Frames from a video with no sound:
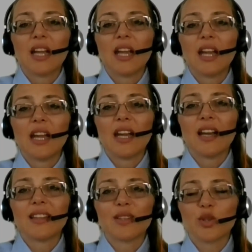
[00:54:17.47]

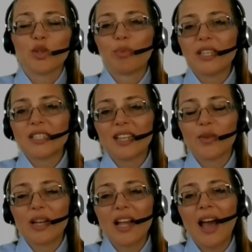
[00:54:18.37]
And so
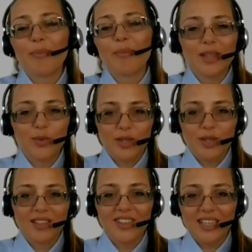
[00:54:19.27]
basically, what happened? They were
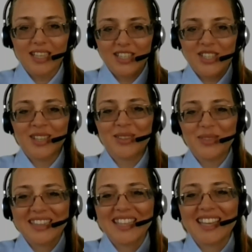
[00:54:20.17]
in vacation
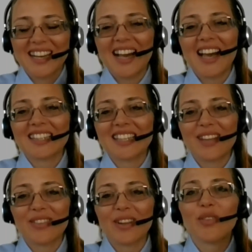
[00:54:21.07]
with their car
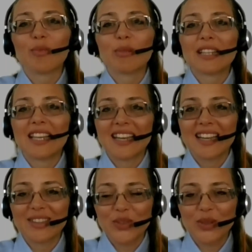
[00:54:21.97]
driving for
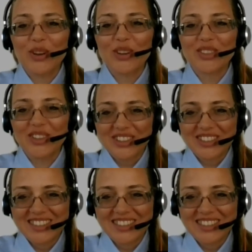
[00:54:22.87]
Bulgaria to London.